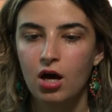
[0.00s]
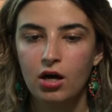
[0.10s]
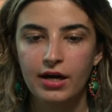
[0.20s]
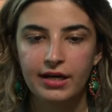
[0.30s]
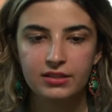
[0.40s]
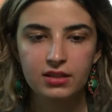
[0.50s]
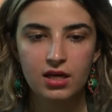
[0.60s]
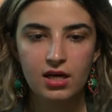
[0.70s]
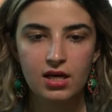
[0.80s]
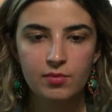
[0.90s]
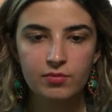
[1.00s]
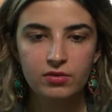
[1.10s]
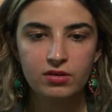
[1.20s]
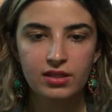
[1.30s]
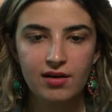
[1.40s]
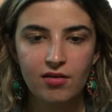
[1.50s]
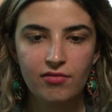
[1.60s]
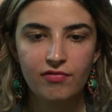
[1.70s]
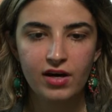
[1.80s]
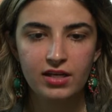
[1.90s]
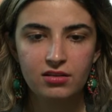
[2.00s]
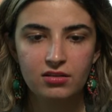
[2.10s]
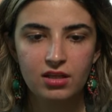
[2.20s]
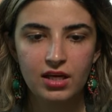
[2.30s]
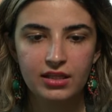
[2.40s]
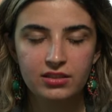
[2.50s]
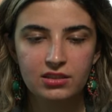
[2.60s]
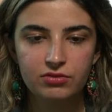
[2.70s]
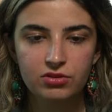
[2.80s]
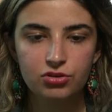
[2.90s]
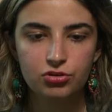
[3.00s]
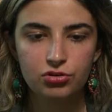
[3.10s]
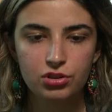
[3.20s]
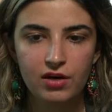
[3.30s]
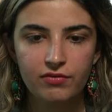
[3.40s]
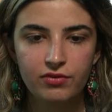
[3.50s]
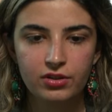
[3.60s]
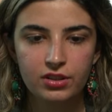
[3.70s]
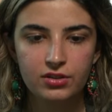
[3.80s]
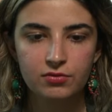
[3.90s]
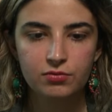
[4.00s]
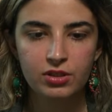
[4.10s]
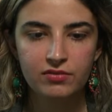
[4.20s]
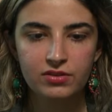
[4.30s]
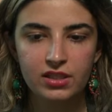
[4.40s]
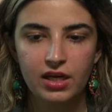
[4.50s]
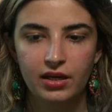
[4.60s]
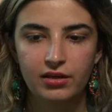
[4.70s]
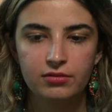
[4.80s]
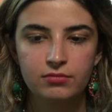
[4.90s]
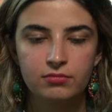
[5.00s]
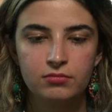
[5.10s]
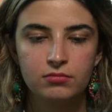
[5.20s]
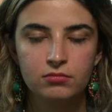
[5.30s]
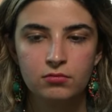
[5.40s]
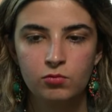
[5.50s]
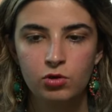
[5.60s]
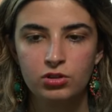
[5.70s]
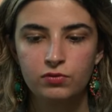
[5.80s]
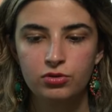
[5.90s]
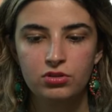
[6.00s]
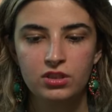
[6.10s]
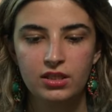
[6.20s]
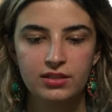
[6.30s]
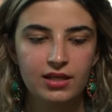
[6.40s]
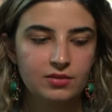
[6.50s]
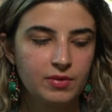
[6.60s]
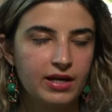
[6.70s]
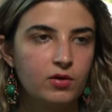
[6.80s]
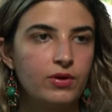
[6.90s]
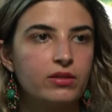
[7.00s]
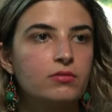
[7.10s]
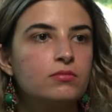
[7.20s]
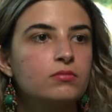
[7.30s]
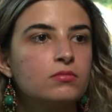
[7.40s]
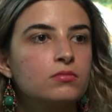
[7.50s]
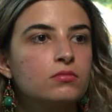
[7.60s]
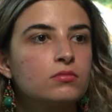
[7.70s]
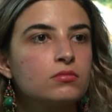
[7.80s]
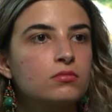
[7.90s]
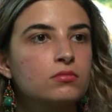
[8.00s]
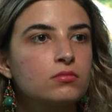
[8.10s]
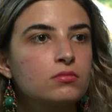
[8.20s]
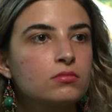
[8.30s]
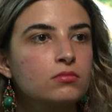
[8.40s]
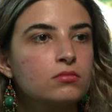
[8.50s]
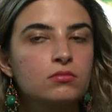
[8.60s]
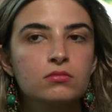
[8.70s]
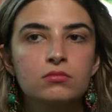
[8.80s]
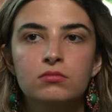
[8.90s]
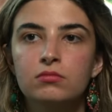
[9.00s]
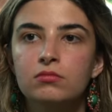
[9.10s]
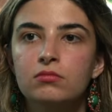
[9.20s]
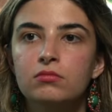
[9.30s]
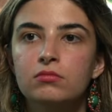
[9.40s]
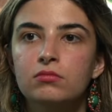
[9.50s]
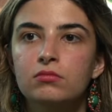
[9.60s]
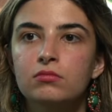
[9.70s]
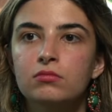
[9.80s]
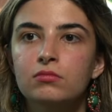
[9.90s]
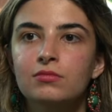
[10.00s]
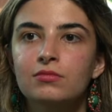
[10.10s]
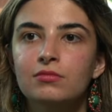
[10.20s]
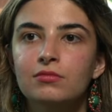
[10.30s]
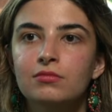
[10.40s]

Alright, um, now final line that we should cover is what if take? What would you take that back with? So, I'm sorry, what, what would be there? idea of be so